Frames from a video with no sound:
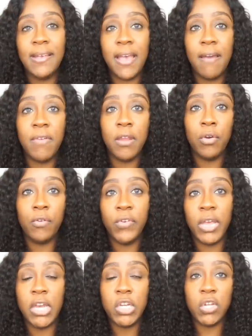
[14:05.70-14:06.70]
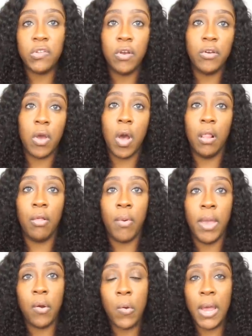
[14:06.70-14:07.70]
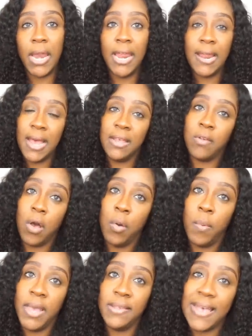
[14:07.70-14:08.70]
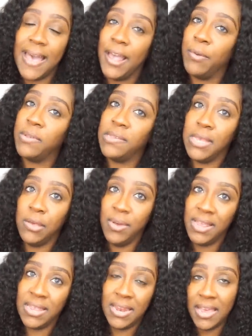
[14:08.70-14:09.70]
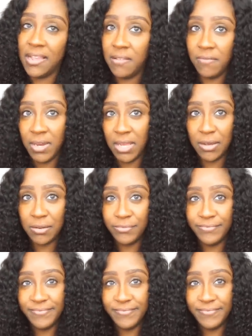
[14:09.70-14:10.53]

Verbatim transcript: have that notification turned all the way on. And as always, I will see you in the next video.